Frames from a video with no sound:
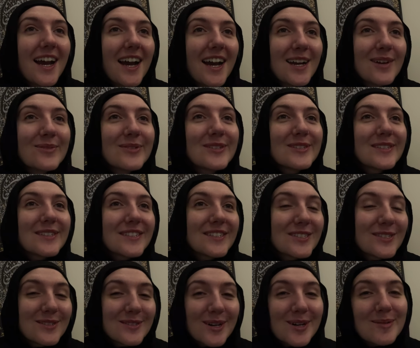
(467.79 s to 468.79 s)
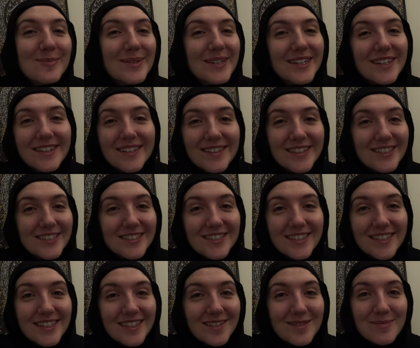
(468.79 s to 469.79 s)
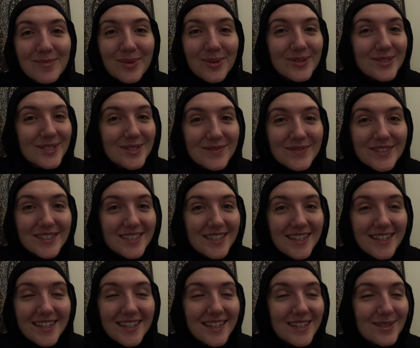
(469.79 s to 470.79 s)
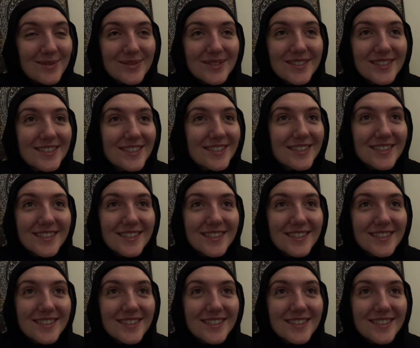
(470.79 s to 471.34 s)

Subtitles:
I was sobbing literally most of the day.